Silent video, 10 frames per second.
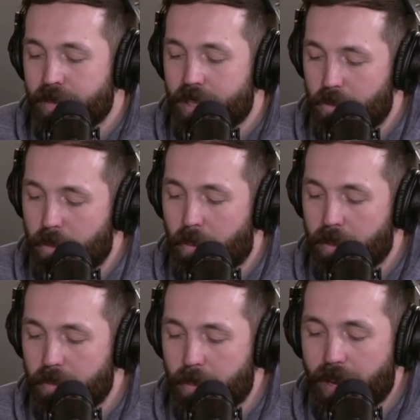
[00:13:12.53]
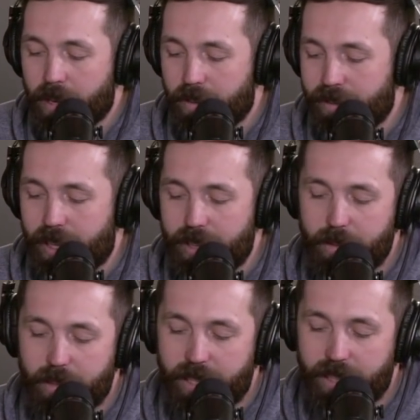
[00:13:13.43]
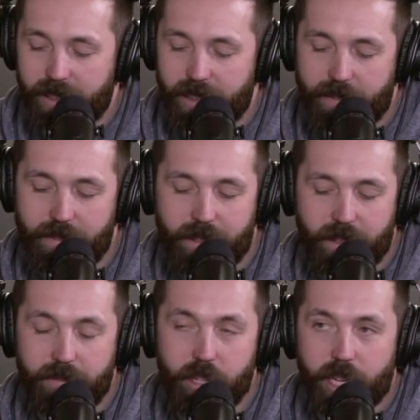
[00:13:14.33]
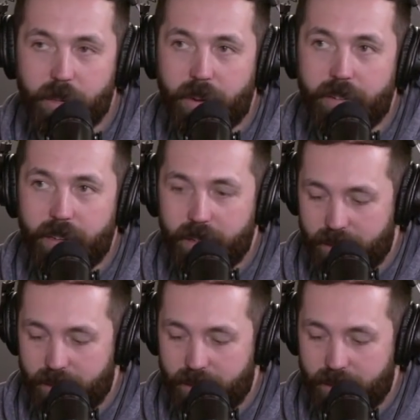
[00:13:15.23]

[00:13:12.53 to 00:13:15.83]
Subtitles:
So we're probably going to be back on like the 11th of January.